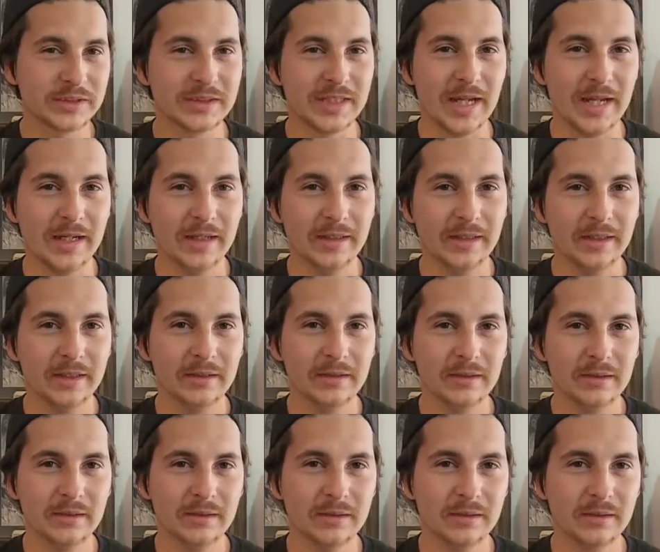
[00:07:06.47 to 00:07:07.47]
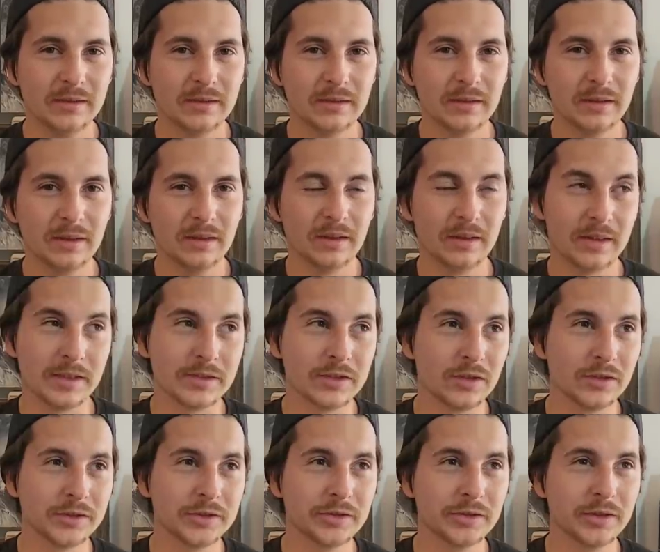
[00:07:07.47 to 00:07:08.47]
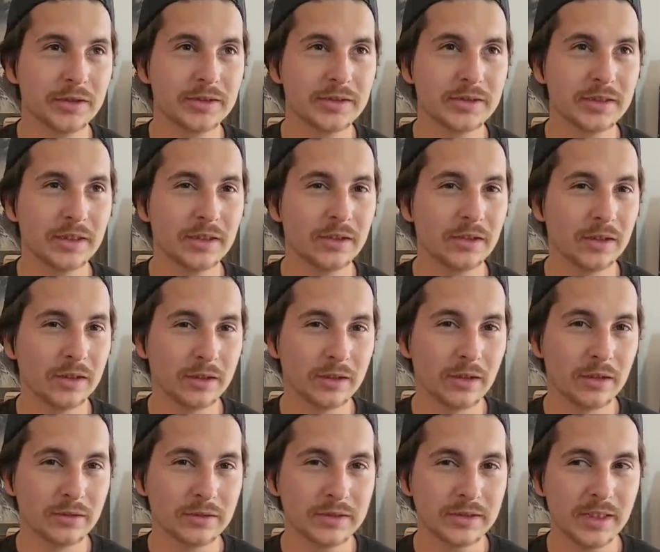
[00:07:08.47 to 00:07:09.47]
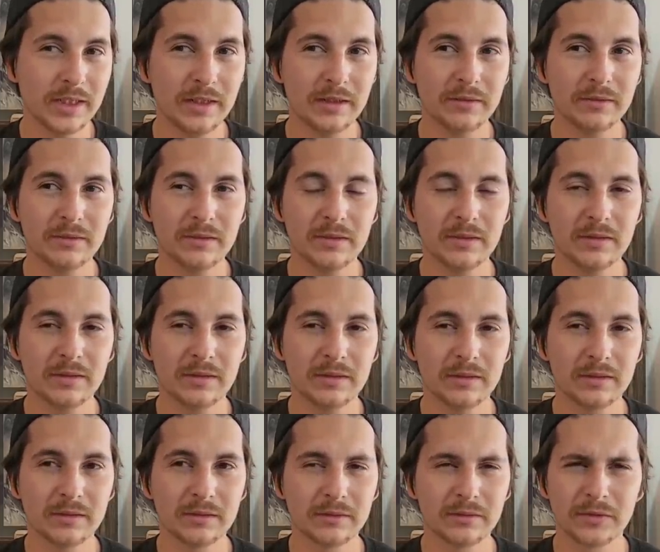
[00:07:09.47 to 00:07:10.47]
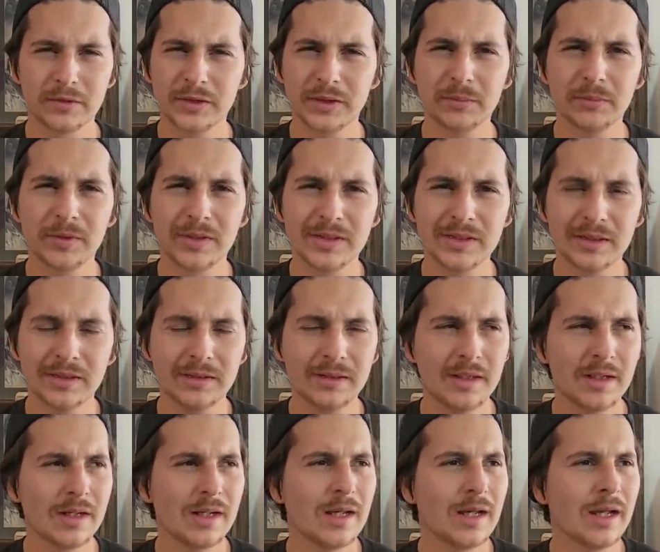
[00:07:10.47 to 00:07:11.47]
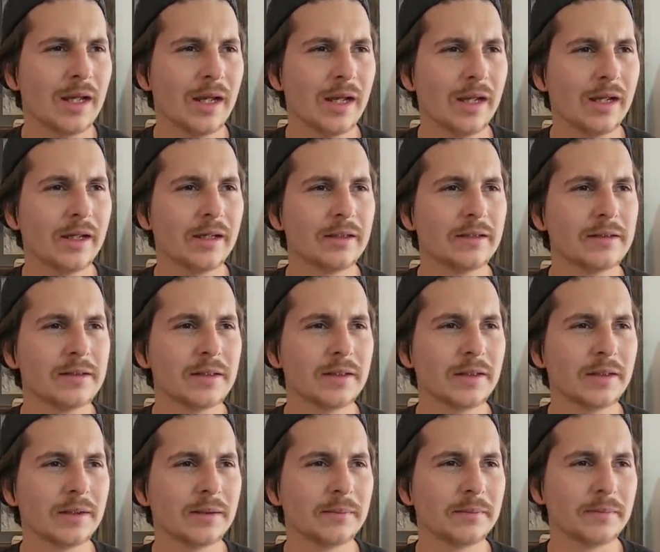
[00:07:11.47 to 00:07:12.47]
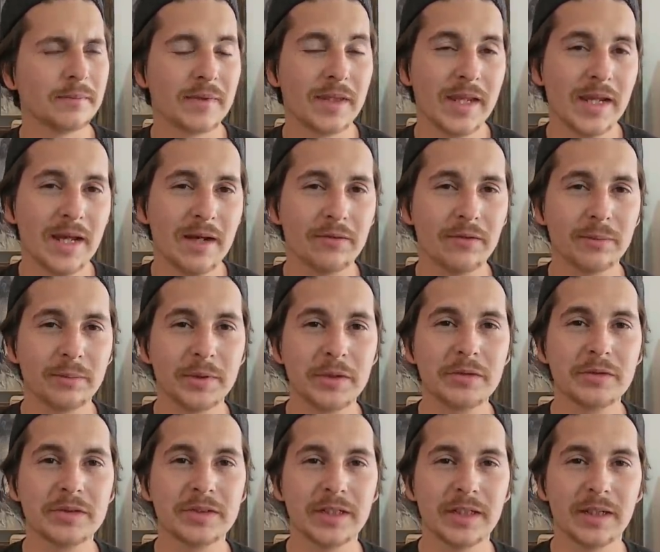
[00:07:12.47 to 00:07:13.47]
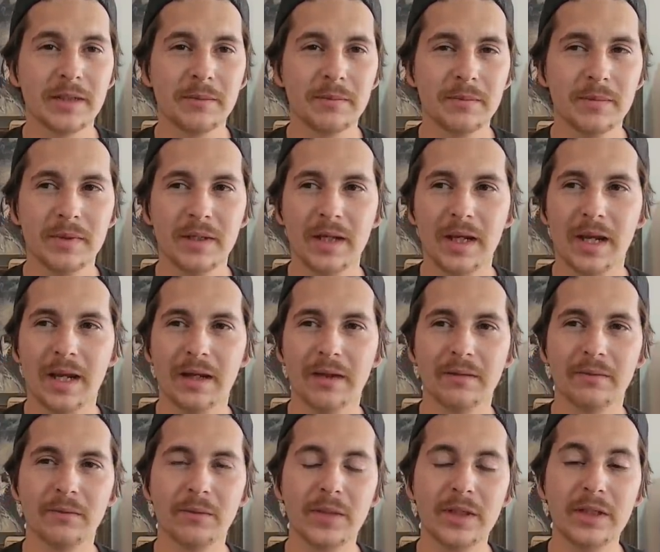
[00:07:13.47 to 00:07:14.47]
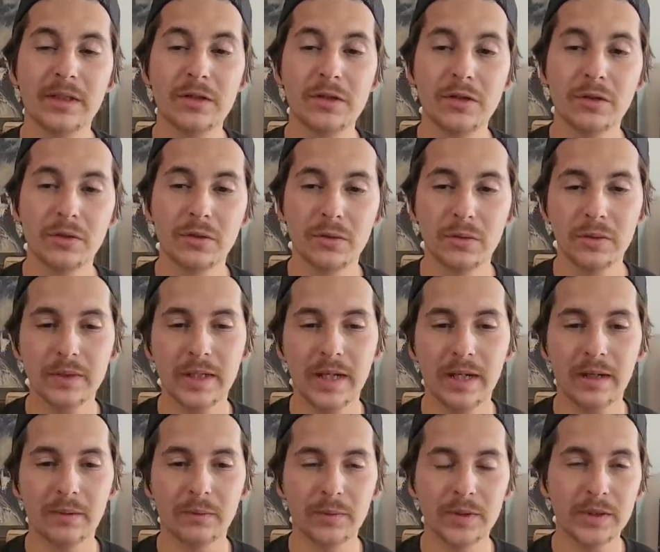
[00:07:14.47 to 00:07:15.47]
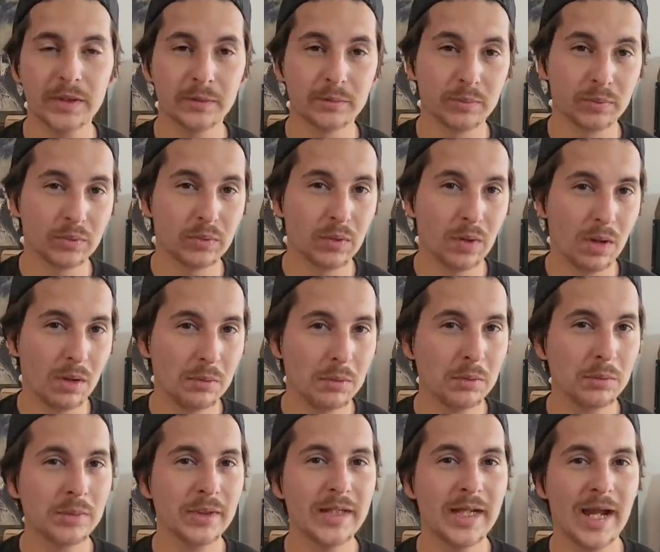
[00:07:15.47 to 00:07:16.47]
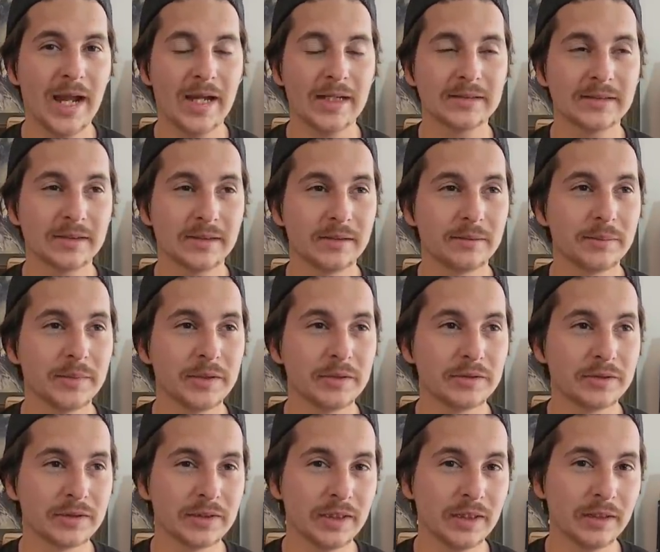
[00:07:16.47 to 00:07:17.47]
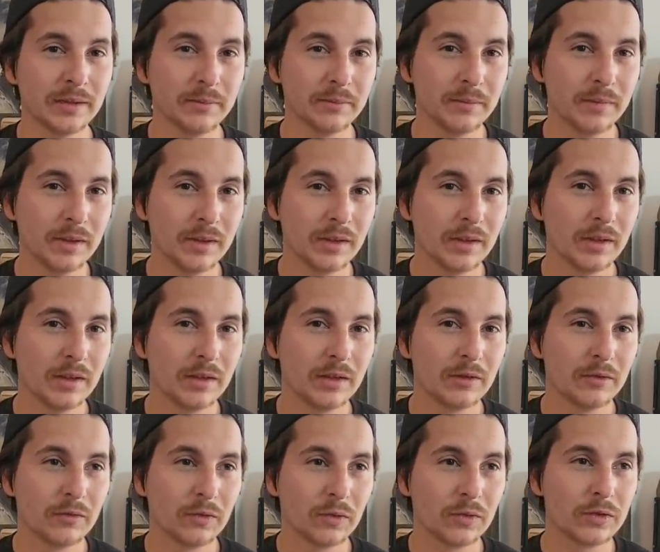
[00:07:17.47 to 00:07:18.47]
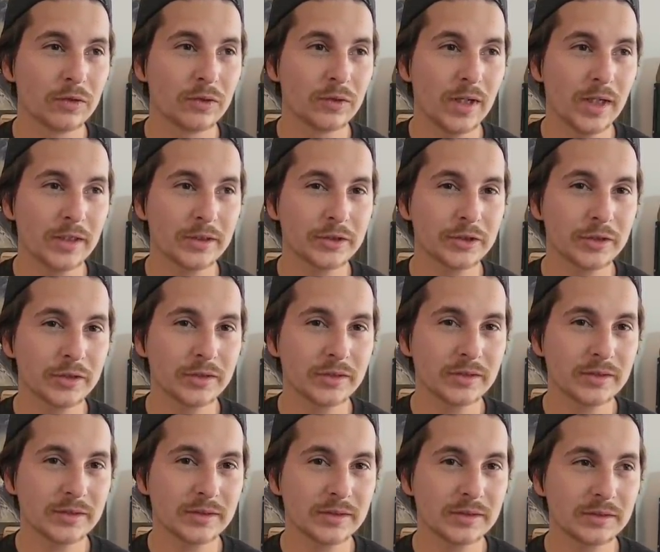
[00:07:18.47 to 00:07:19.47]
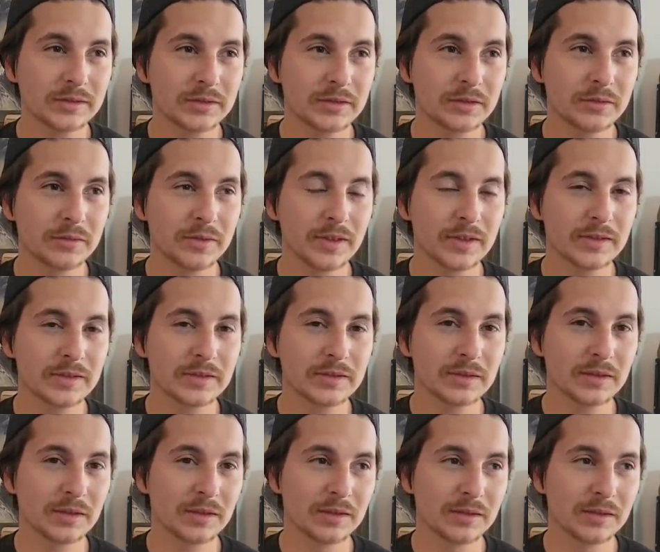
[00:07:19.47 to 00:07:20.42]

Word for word: staying in is also considered a ghost town for some reason. And they have a museum. And we knew that we could probably ask the museum for directions to this